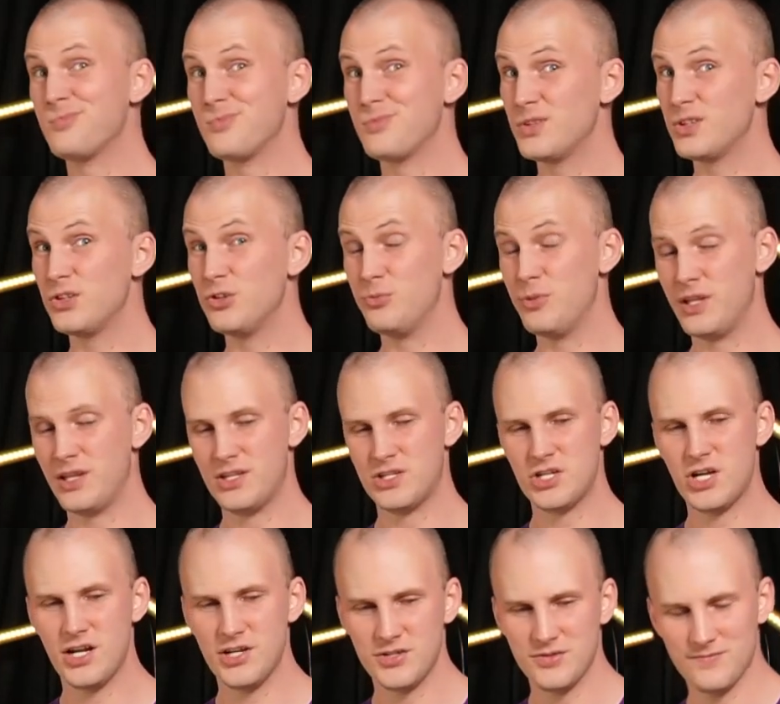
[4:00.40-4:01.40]
You beat the
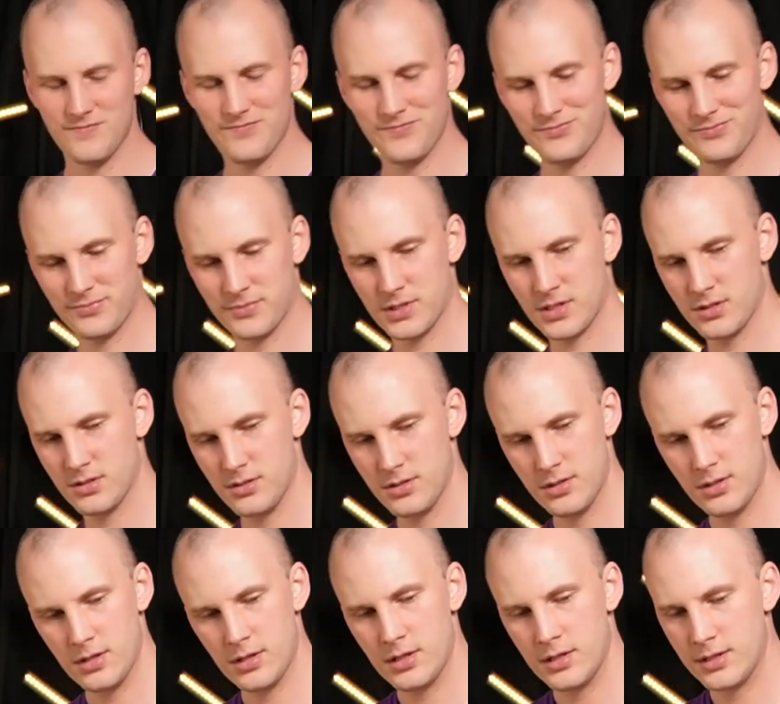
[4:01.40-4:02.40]
judge.
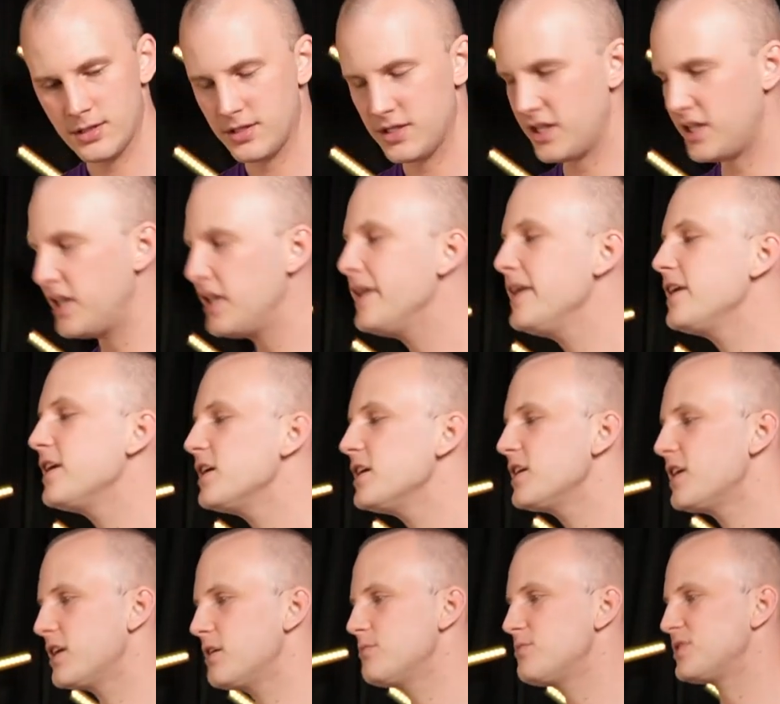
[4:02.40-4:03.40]
The heat gun
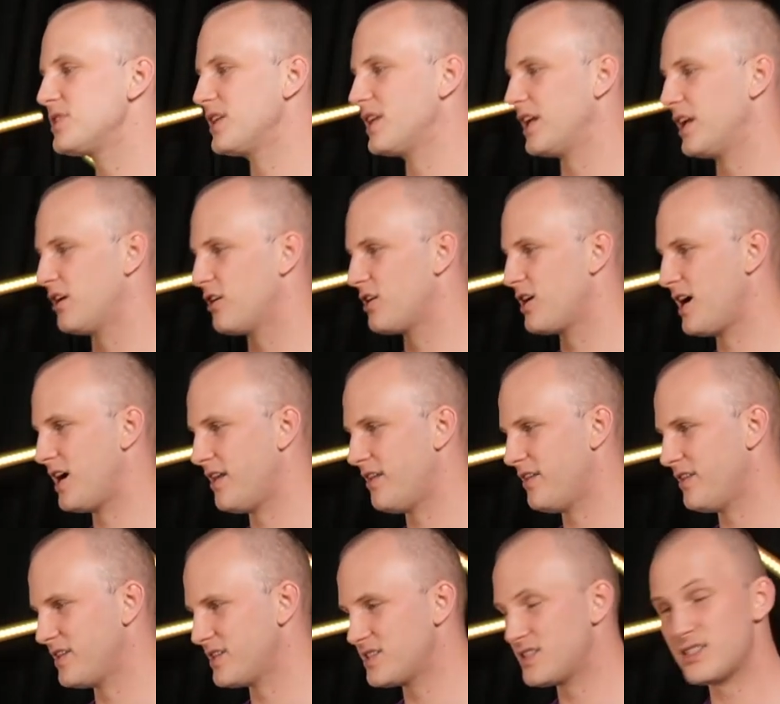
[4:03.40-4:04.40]
comes in here, uh, and
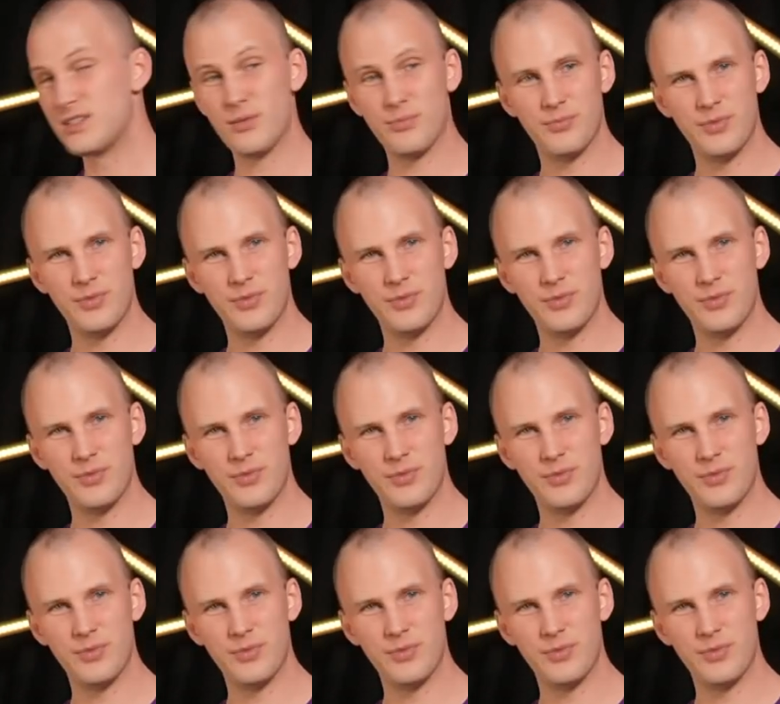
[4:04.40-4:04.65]
this is a,